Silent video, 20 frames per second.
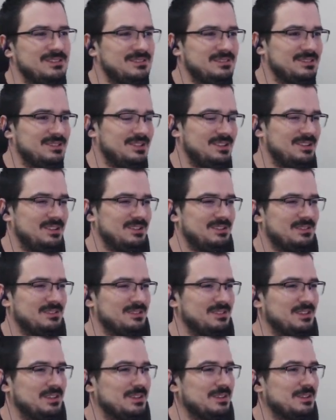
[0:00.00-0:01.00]
Yeah,
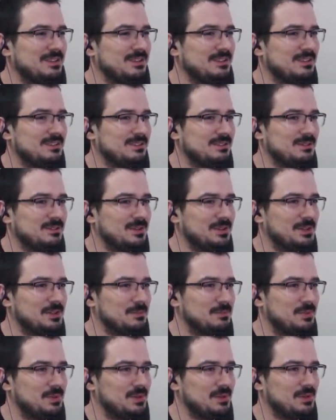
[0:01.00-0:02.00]
work in
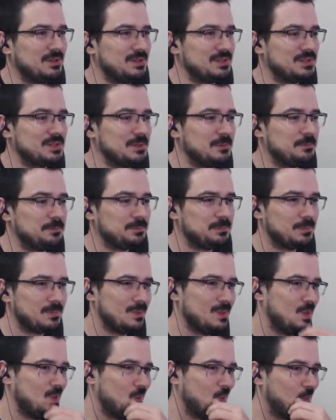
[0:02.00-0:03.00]
progress.
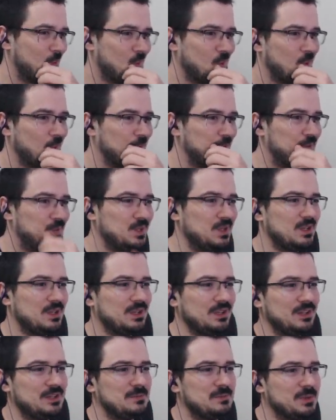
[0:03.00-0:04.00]
I deal
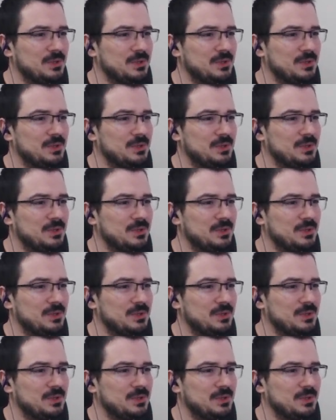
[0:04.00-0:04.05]
like more